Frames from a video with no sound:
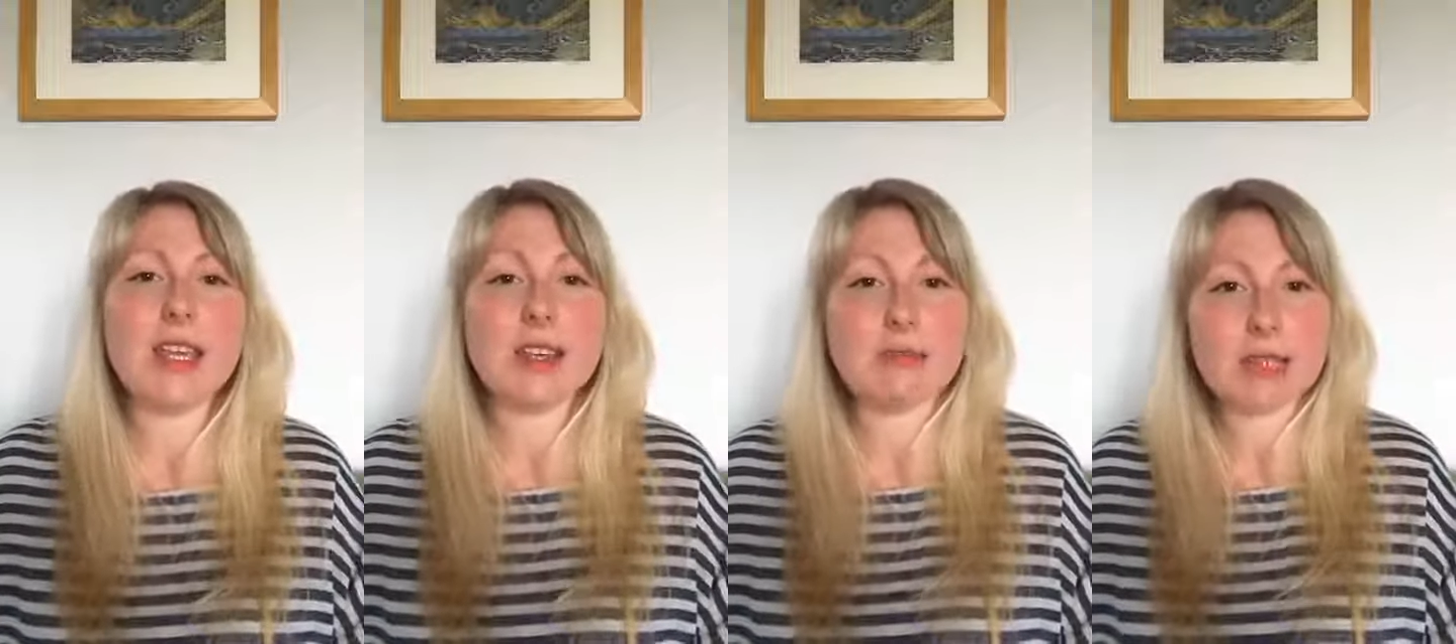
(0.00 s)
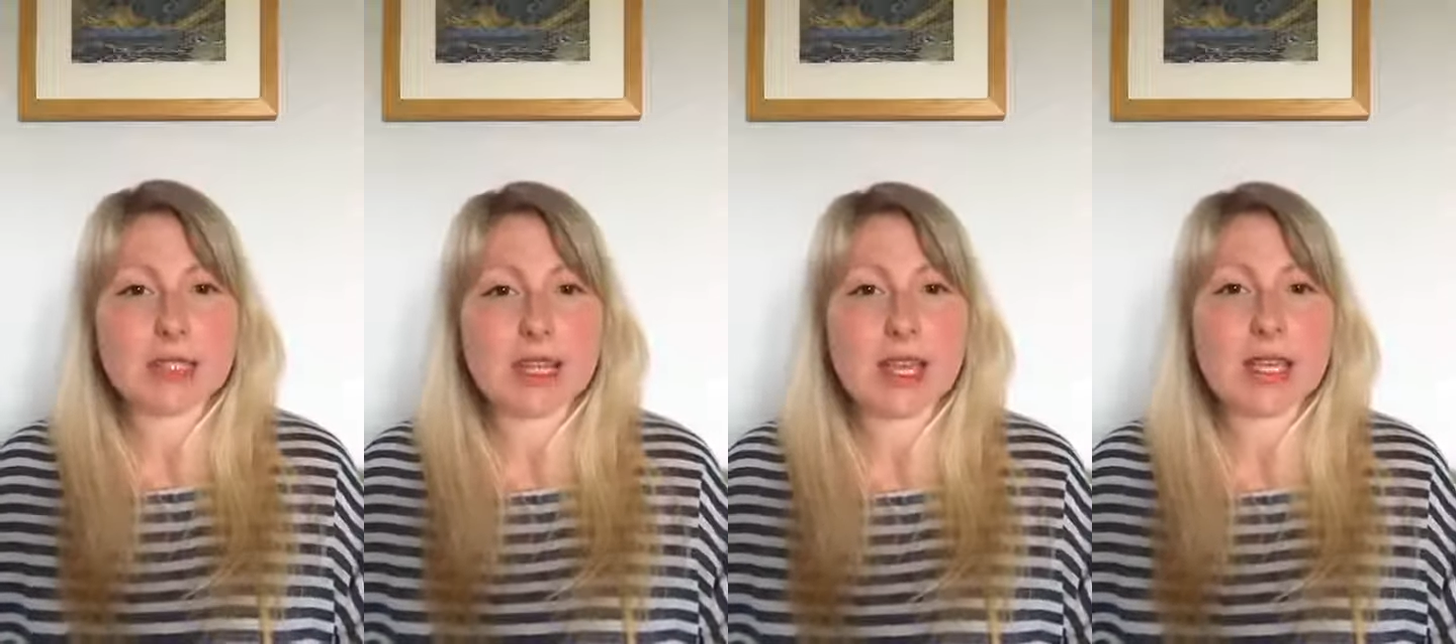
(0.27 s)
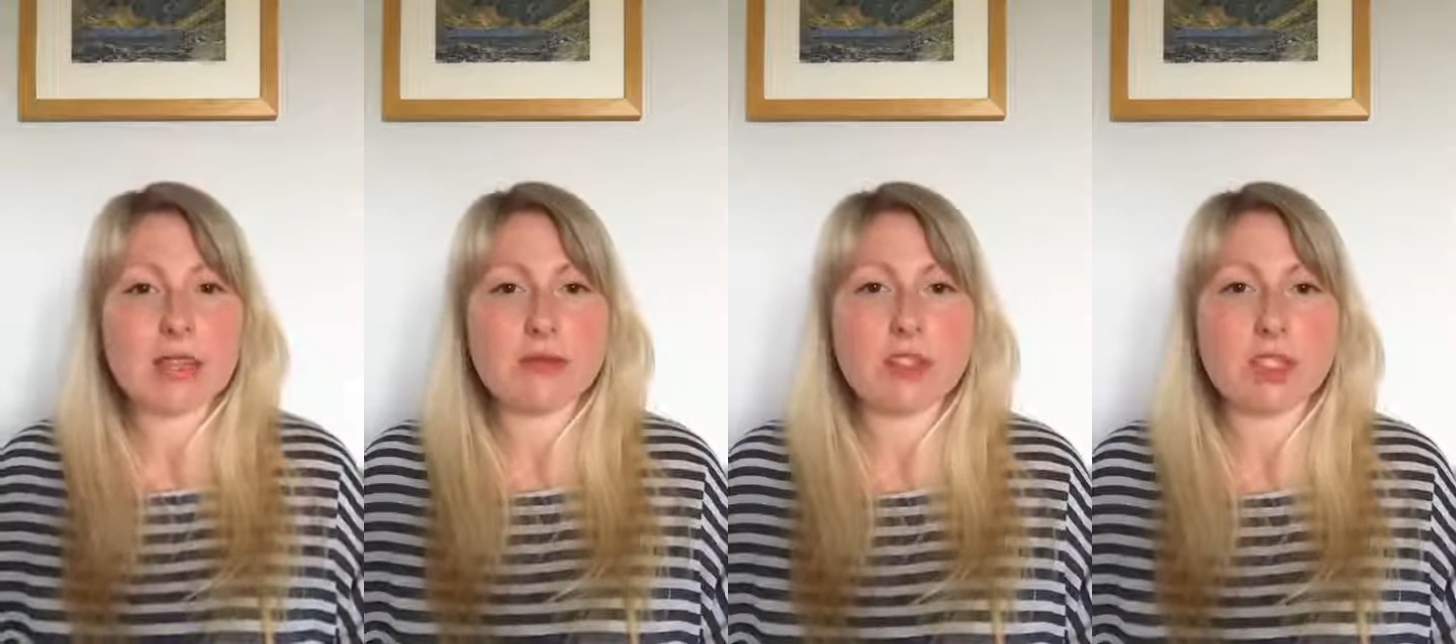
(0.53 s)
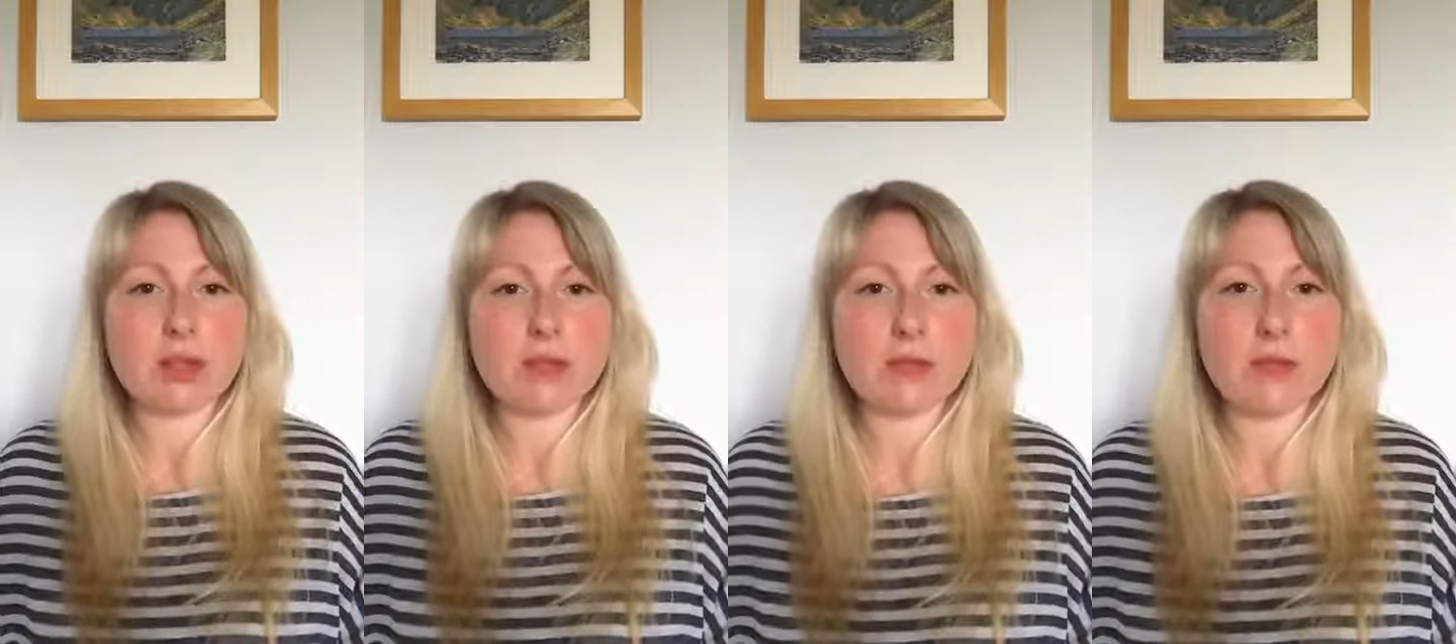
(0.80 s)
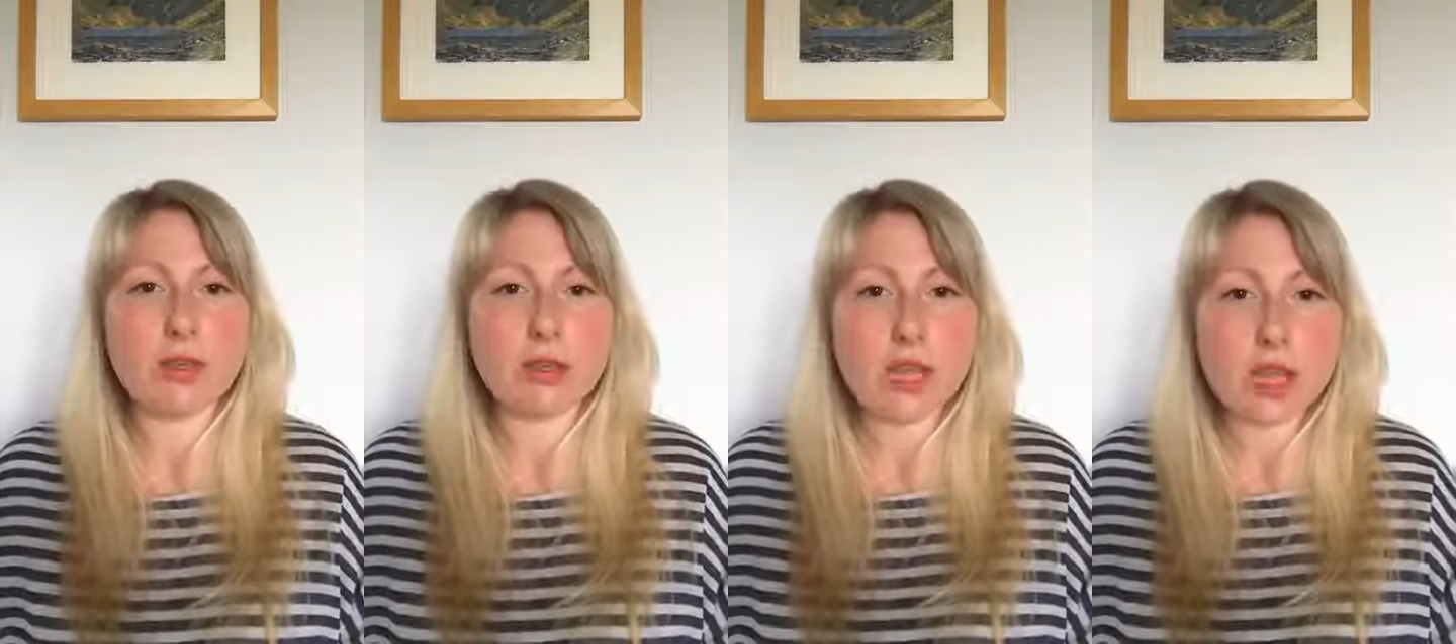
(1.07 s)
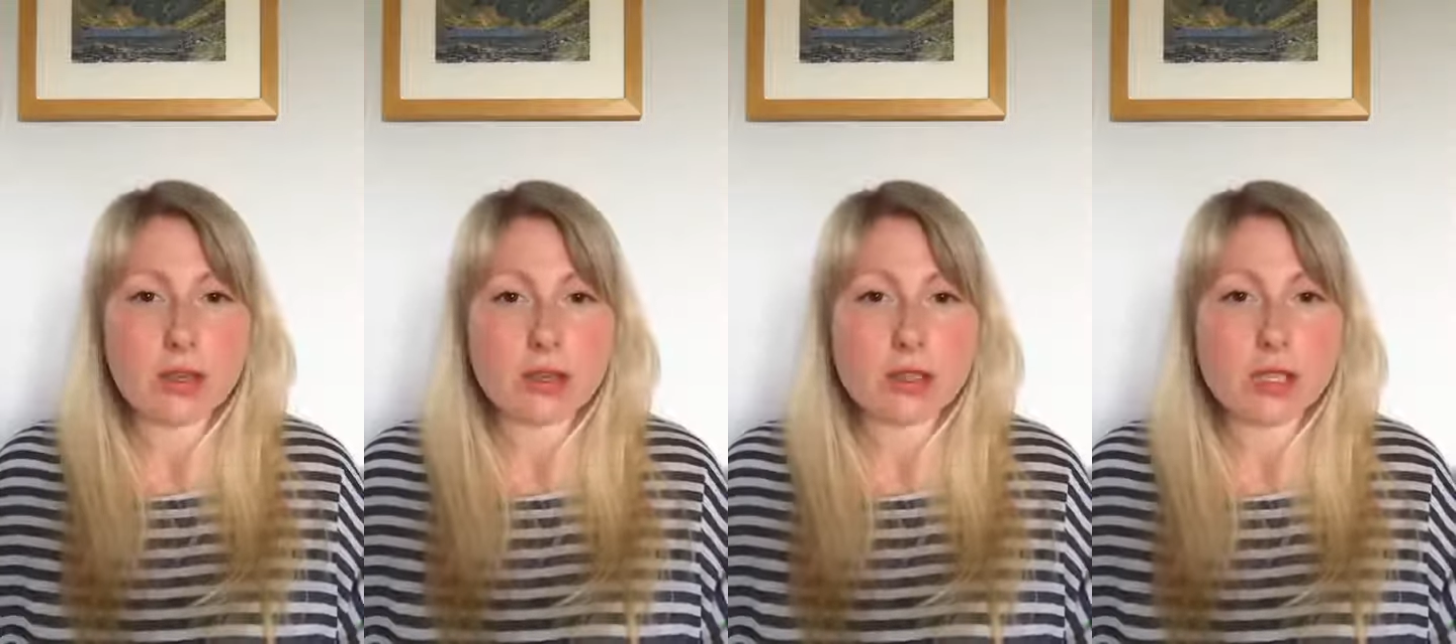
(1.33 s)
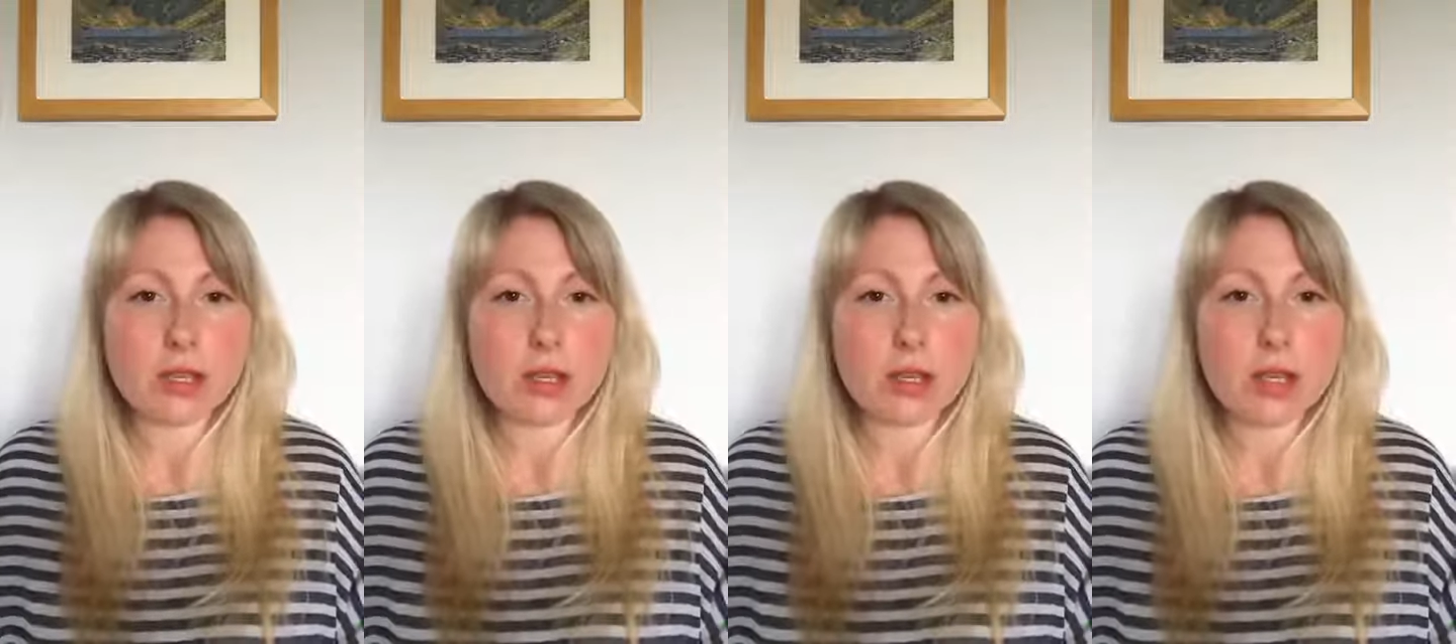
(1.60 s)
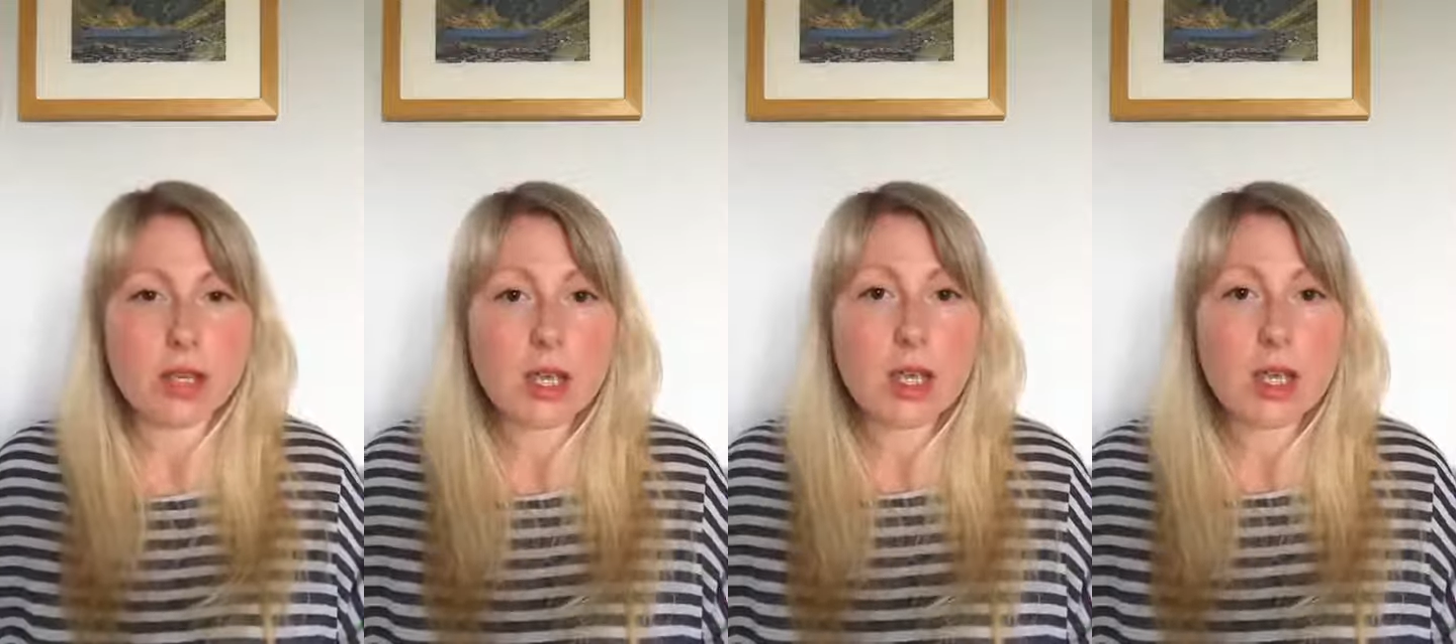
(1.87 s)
irritate the vaginal mucosa.